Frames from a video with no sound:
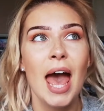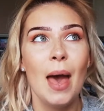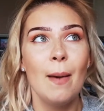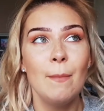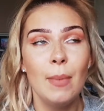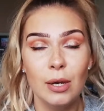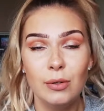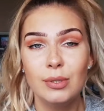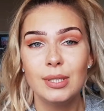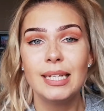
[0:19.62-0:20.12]

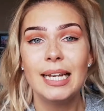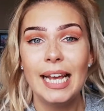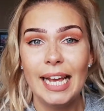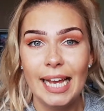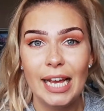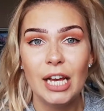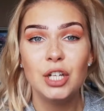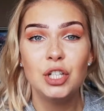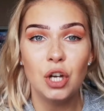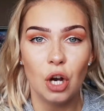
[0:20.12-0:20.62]

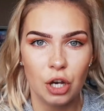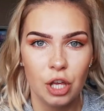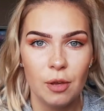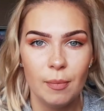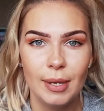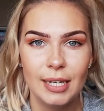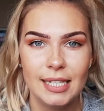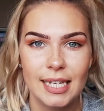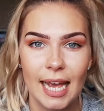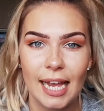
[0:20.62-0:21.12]
Mostly
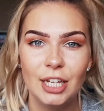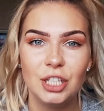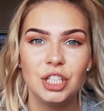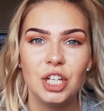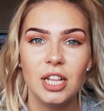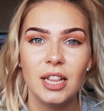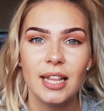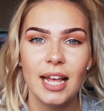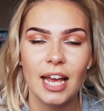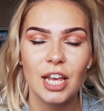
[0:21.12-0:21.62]

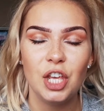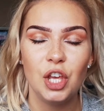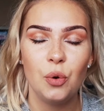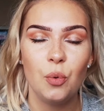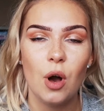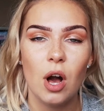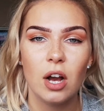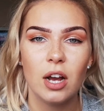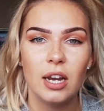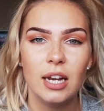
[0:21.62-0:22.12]
documentation that you
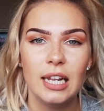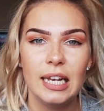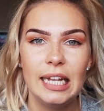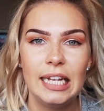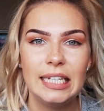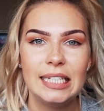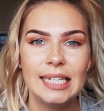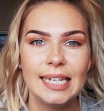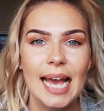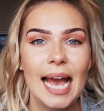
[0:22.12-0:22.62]
are going to
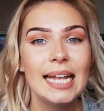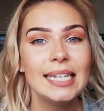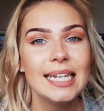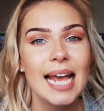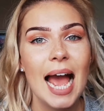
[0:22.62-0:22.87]
need to get,